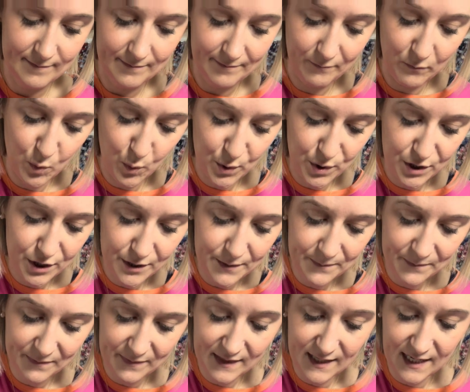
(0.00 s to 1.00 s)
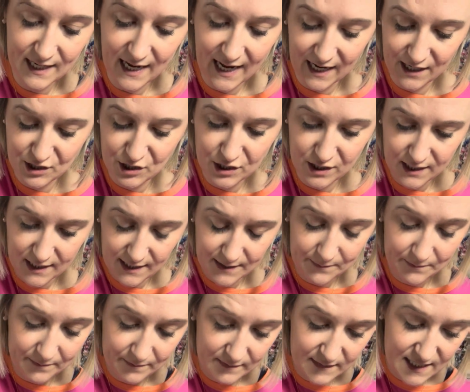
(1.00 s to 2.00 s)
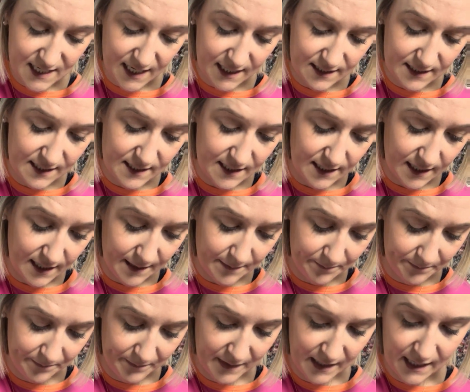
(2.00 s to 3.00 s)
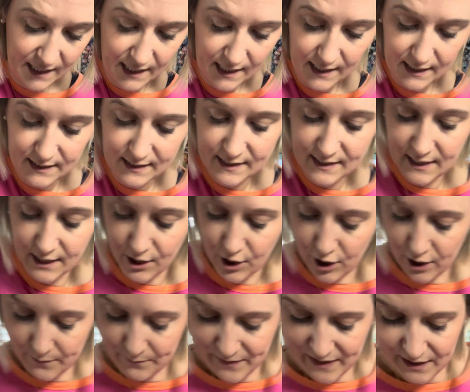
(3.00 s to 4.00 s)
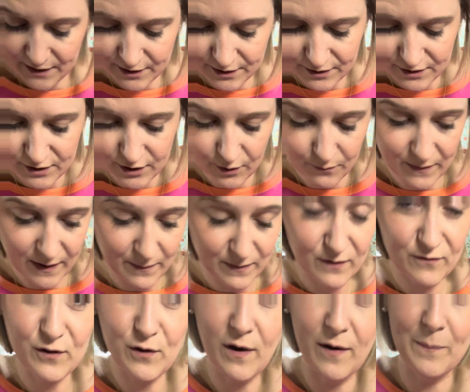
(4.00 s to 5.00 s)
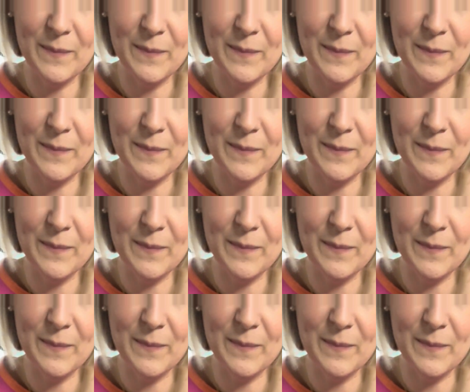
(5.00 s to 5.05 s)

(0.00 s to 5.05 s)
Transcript: border, that it actually tends to stick on better. So maybe if you have